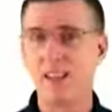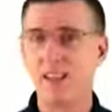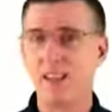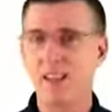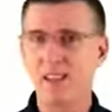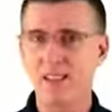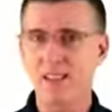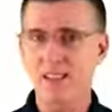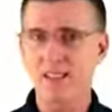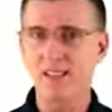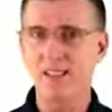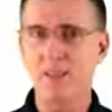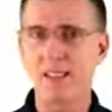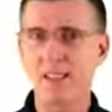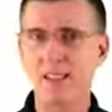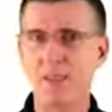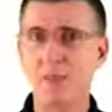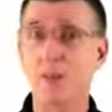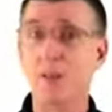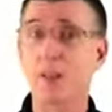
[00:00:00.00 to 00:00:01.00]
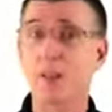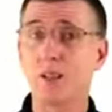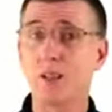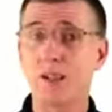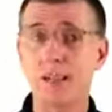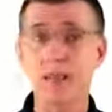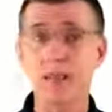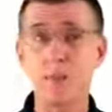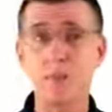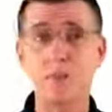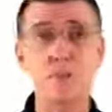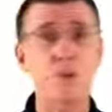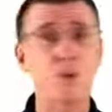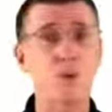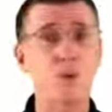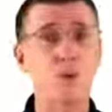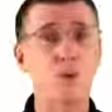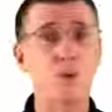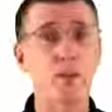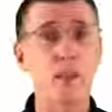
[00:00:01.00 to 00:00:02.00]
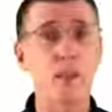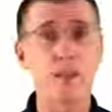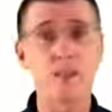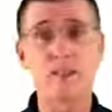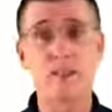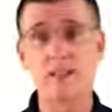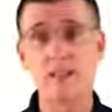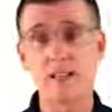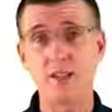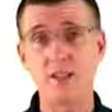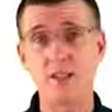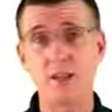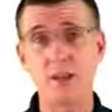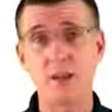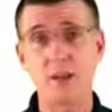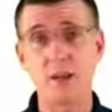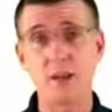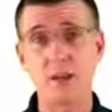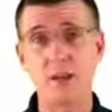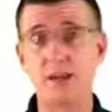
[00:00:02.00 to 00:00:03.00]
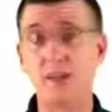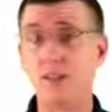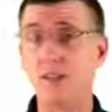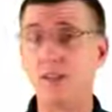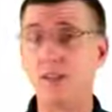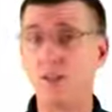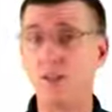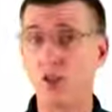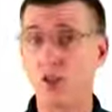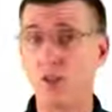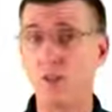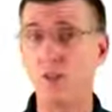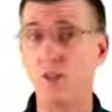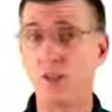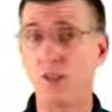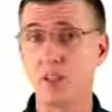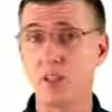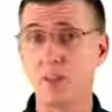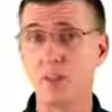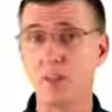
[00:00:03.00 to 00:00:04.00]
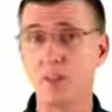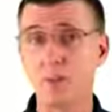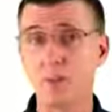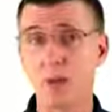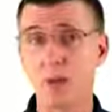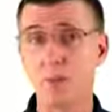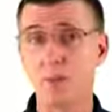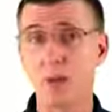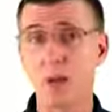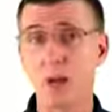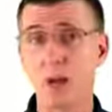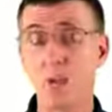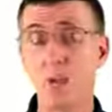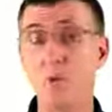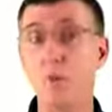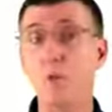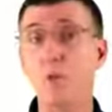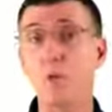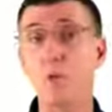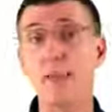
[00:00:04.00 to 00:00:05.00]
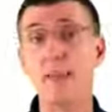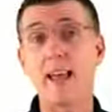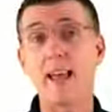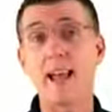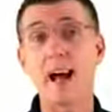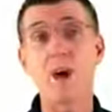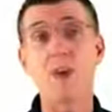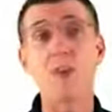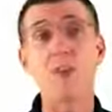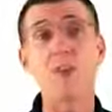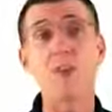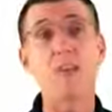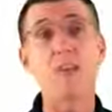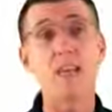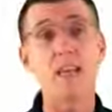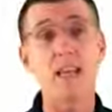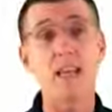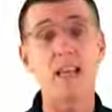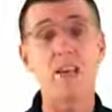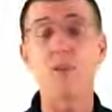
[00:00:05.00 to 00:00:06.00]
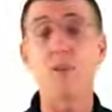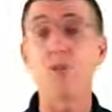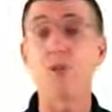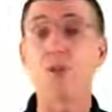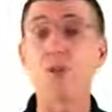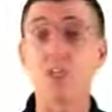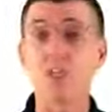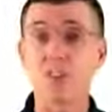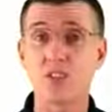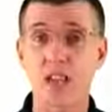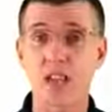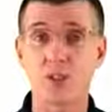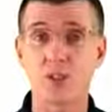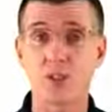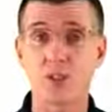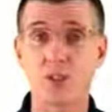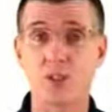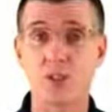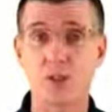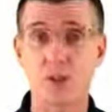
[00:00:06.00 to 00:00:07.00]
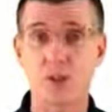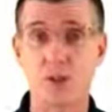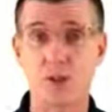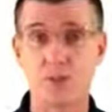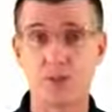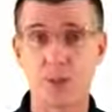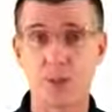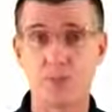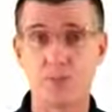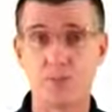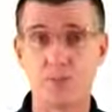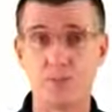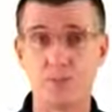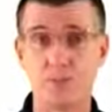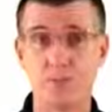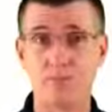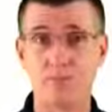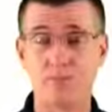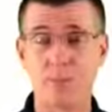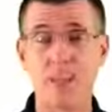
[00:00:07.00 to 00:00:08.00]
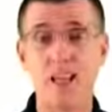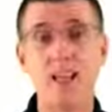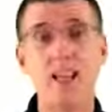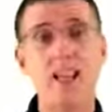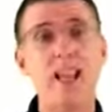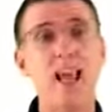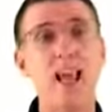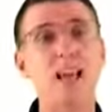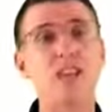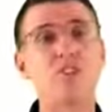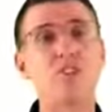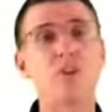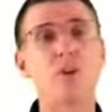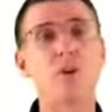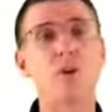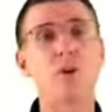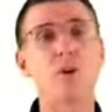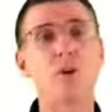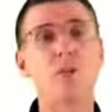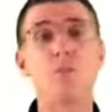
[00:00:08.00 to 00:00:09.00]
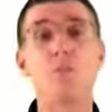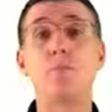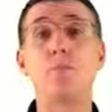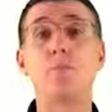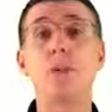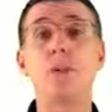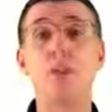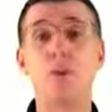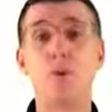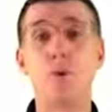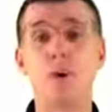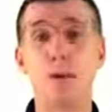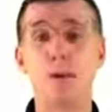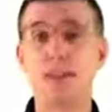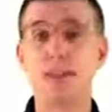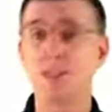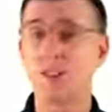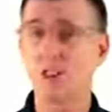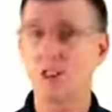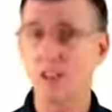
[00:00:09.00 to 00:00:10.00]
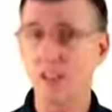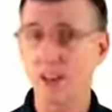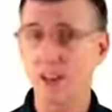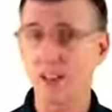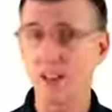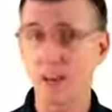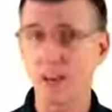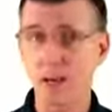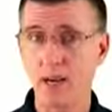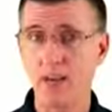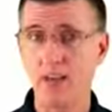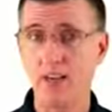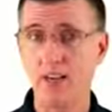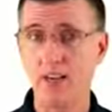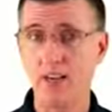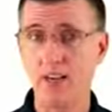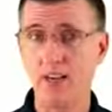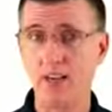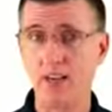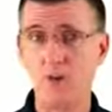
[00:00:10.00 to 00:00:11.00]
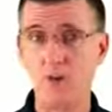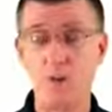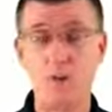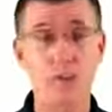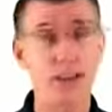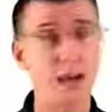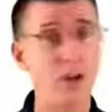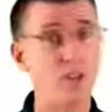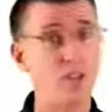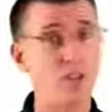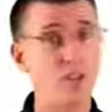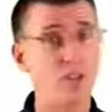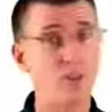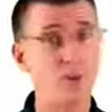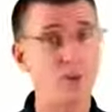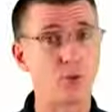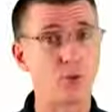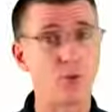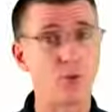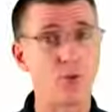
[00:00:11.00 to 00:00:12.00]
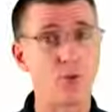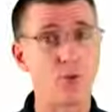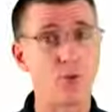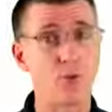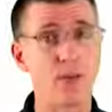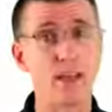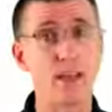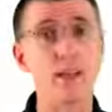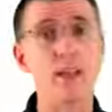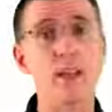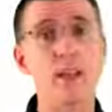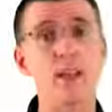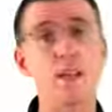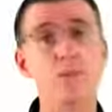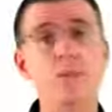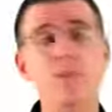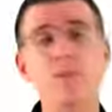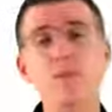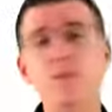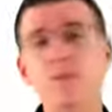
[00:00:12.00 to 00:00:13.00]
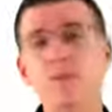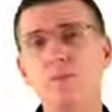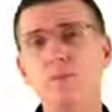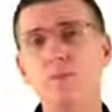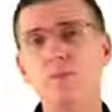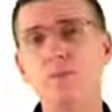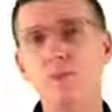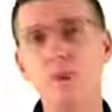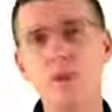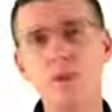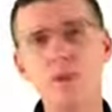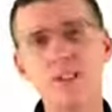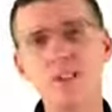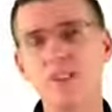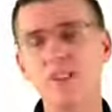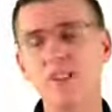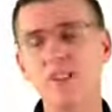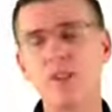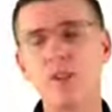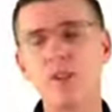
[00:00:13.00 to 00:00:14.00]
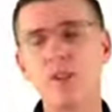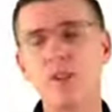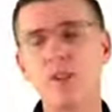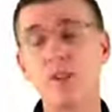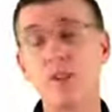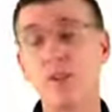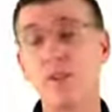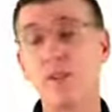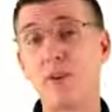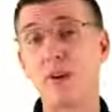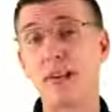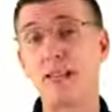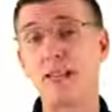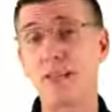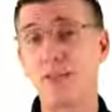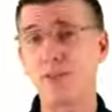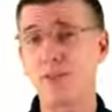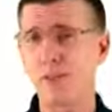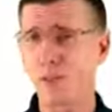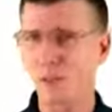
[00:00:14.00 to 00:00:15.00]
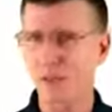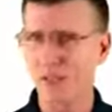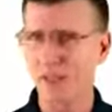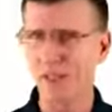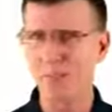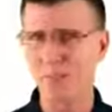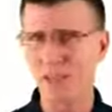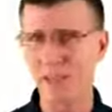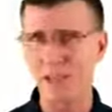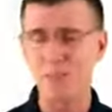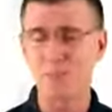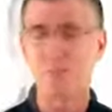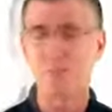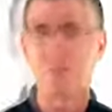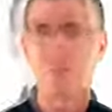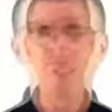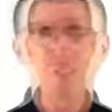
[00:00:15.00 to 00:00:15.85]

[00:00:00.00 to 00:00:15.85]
This system claimed to create digital money that solves the double spend problem without the need for a central authority. At its core, Bitcoin is a transparent ledger without a central authority. But what does this confusing phrase even really mean?